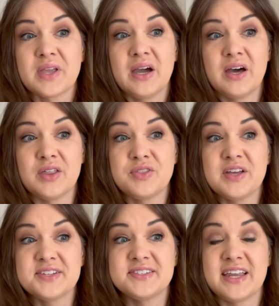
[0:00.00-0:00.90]
uh,
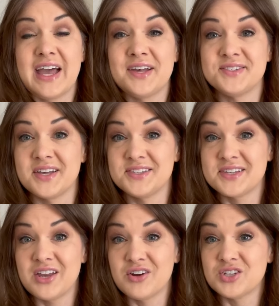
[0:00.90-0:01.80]
things that as a
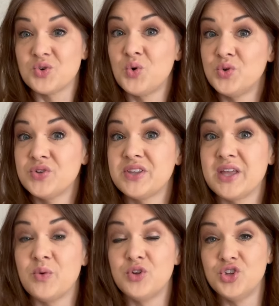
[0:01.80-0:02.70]
skater gets older that
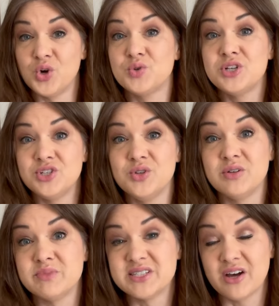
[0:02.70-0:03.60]
they will know to do
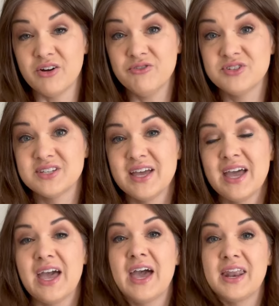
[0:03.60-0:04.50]
themselves
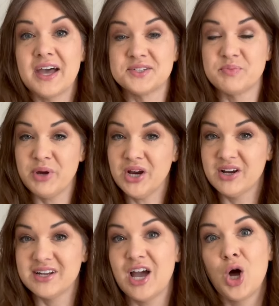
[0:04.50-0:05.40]
and as a
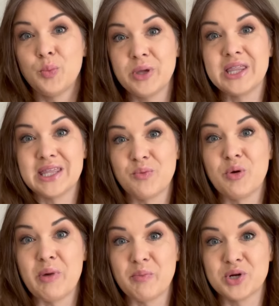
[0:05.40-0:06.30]
parent helping them
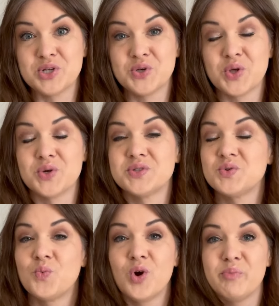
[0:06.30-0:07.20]
remember to do those
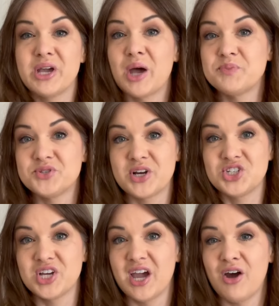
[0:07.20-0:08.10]
warming up
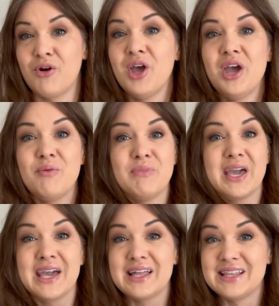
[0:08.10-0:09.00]
stretching out
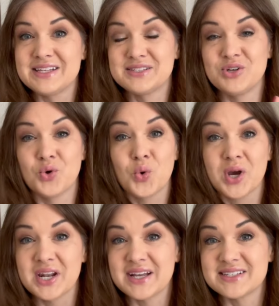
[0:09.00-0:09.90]
making a list so you're
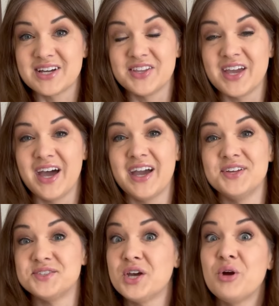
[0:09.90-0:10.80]
organized on the
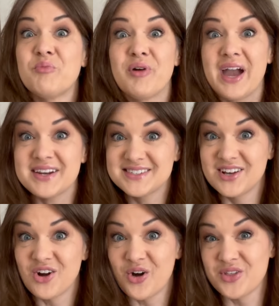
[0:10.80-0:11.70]
ice
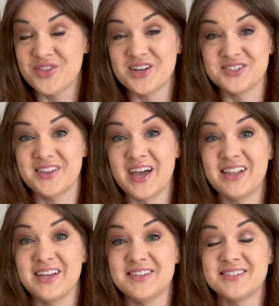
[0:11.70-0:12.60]
practicing all the things on that
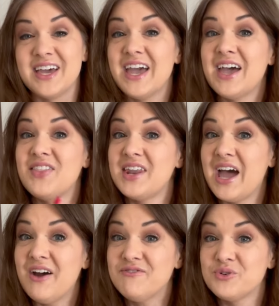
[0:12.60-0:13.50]
list and then
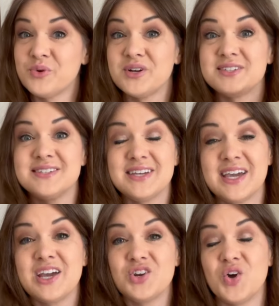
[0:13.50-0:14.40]
afterwards
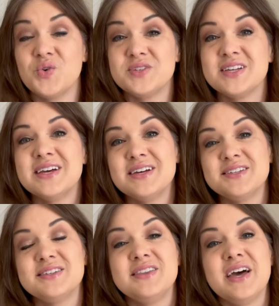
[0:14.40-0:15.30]
taking notes
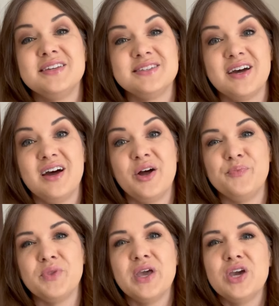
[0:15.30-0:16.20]
so that um,
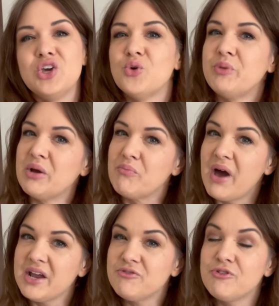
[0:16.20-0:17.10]
you're being
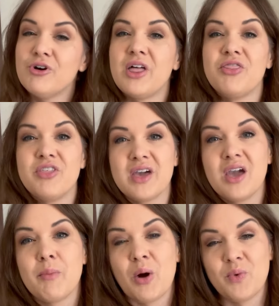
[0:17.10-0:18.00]
mindful and thinking
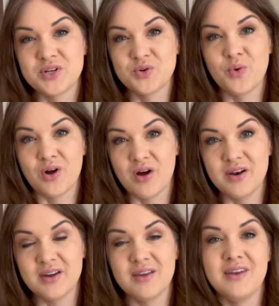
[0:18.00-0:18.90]
about what to work
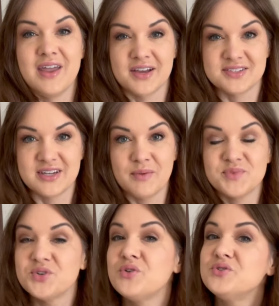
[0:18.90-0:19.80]
on next time
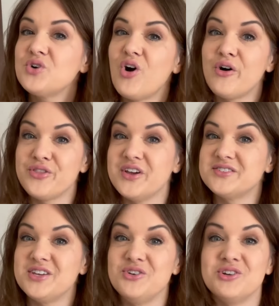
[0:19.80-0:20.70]
so those are all things
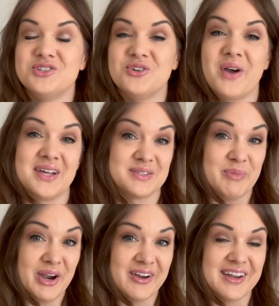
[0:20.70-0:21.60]
that you can do as a
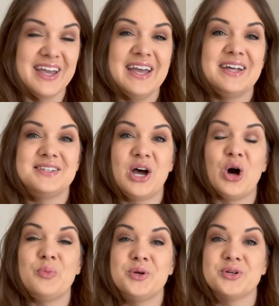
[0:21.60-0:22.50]
parent to
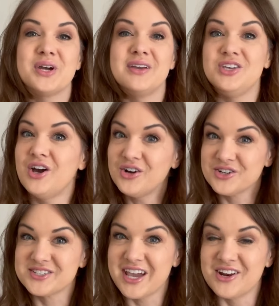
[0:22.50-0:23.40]
help your younger
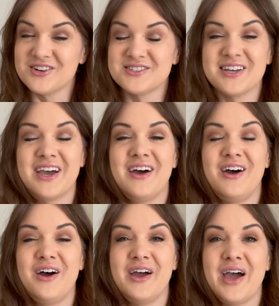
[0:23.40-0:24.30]
skaters
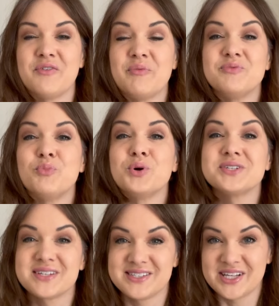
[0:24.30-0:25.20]
uh, have a more
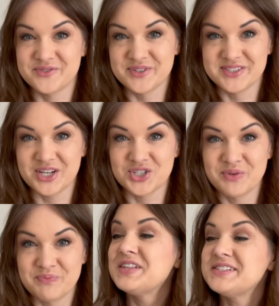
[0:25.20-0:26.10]
successful session
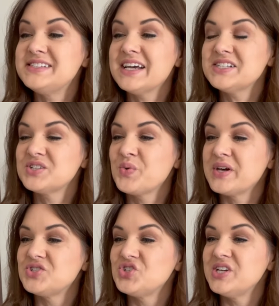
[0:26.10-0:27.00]
this next
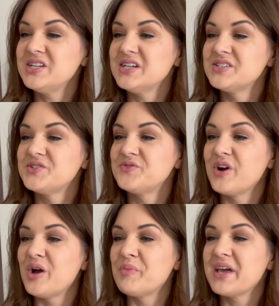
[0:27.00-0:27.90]
question is
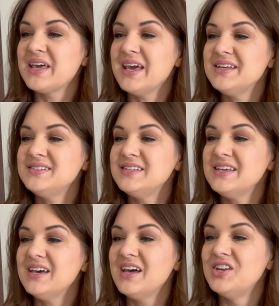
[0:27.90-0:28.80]
from
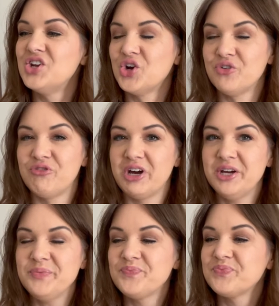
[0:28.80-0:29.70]
casey and nerva
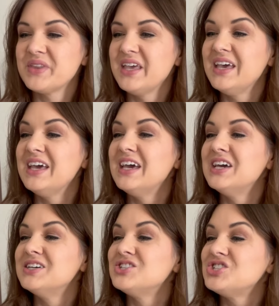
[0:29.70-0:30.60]

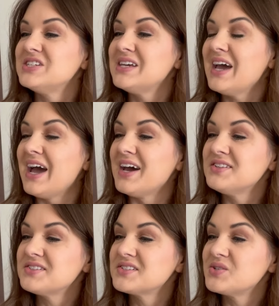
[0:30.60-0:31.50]
she
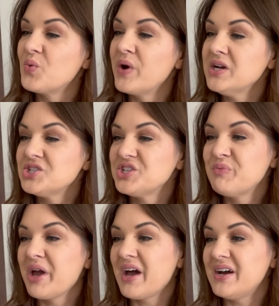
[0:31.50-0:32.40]
asks, Where should
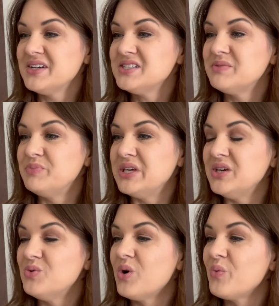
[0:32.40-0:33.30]
my eyes
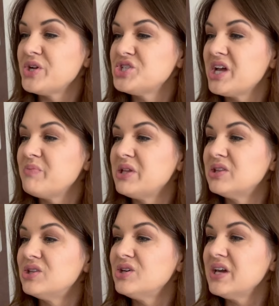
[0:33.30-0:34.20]
be or what should I be
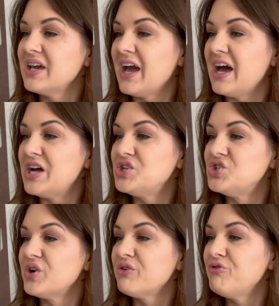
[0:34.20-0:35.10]
looking at
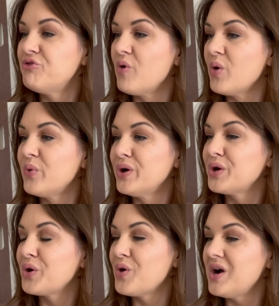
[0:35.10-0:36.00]
during forward
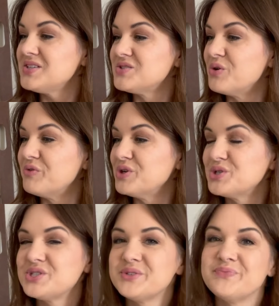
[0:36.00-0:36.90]

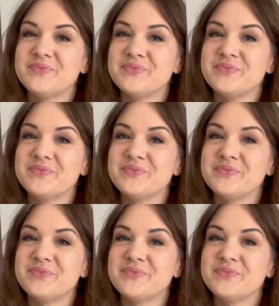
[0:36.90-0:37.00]
crossovers?